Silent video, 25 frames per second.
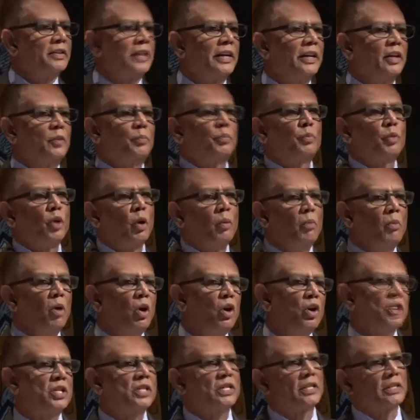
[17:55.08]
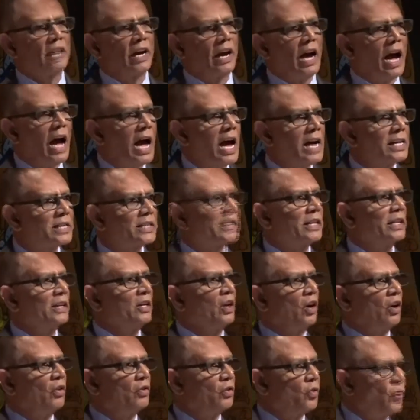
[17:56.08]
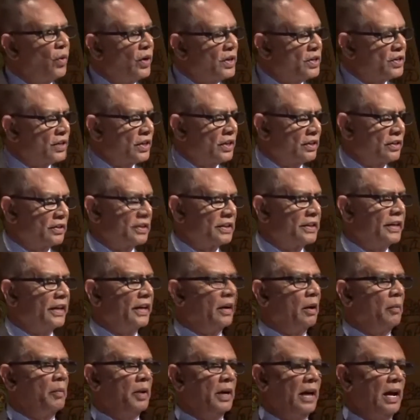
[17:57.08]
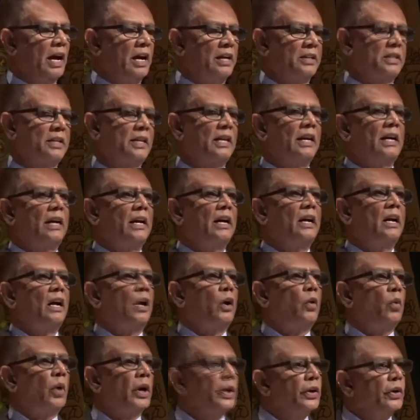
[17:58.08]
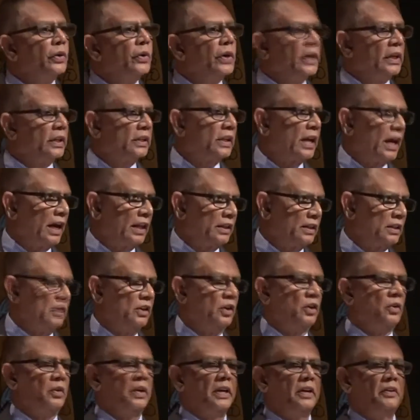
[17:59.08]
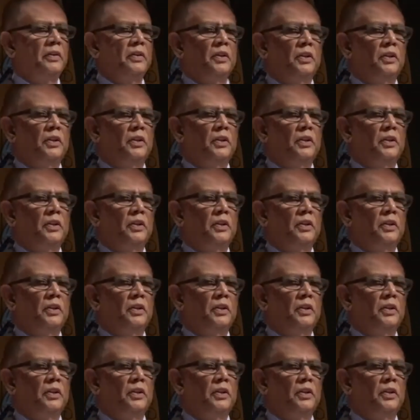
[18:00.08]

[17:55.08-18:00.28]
it promotes the asking of questions. They come and ask, what do you eat, Tati? Or